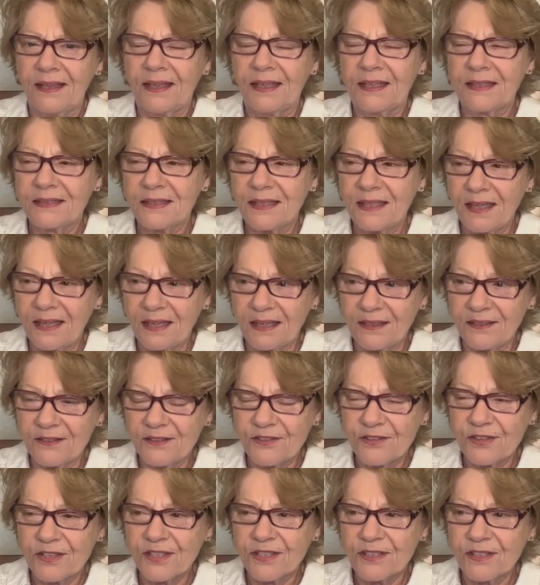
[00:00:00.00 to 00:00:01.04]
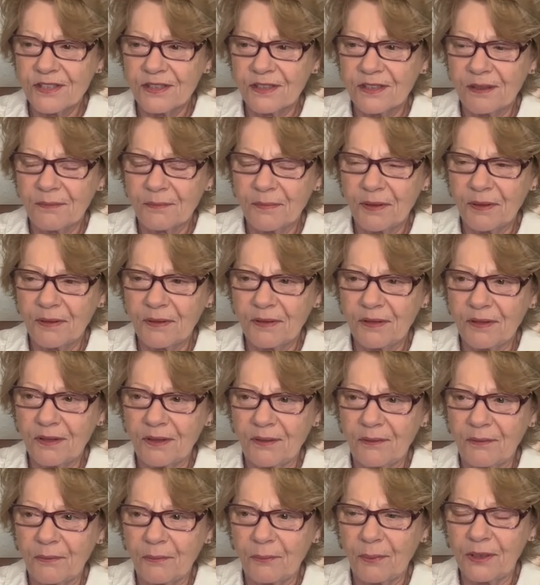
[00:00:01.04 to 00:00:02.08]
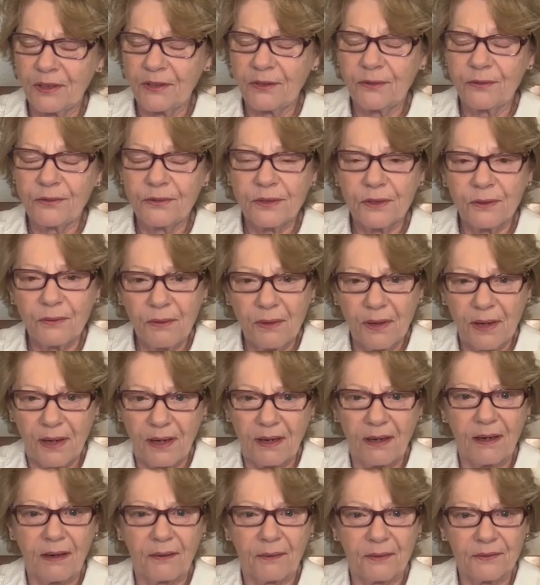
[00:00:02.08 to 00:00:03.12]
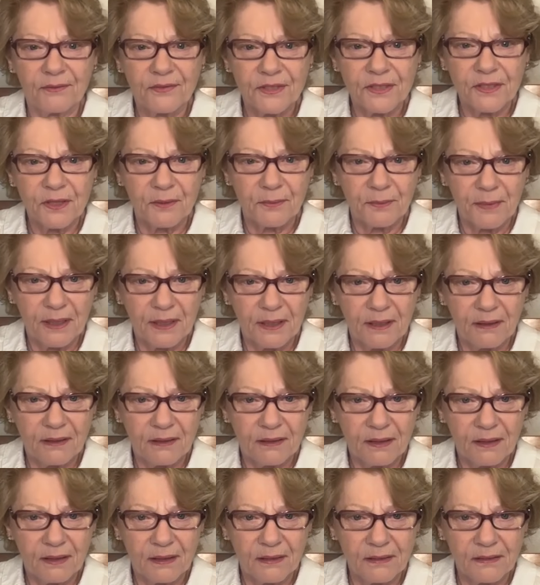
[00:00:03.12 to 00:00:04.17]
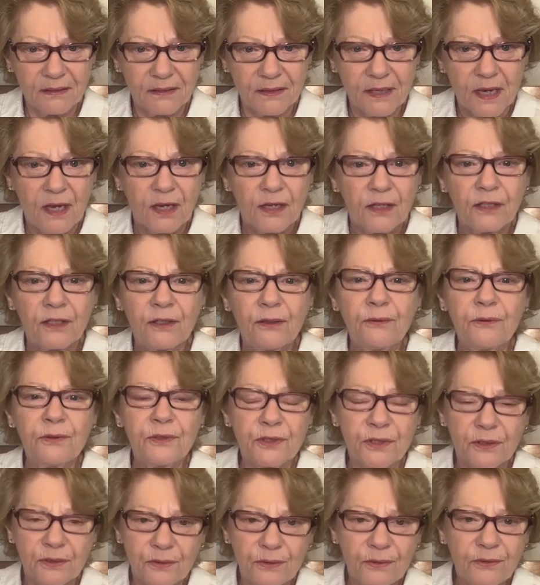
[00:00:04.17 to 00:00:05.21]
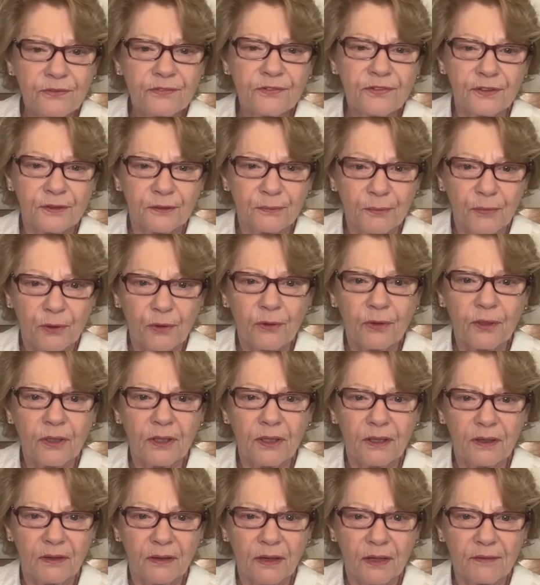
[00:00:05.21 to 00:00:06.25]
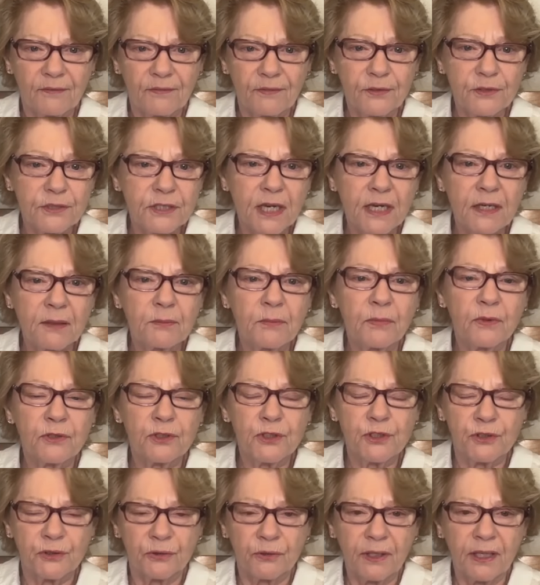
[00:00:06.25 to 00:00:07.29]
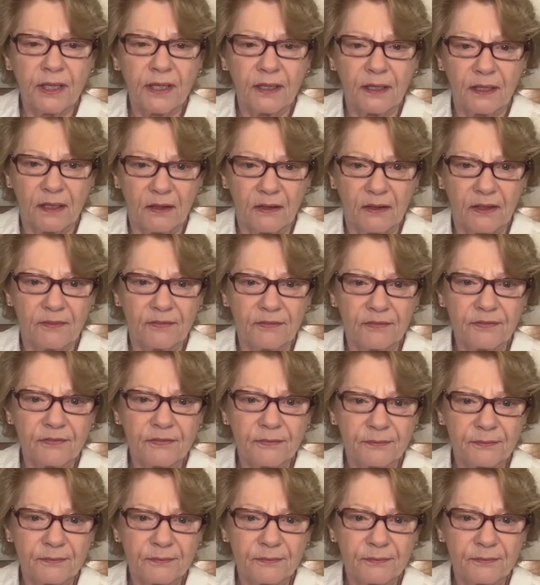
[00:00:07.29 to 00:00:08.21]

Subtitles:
Isn't it interesting? I mean, when you do let go of so many things, you do feel more alive. You take more joy in life.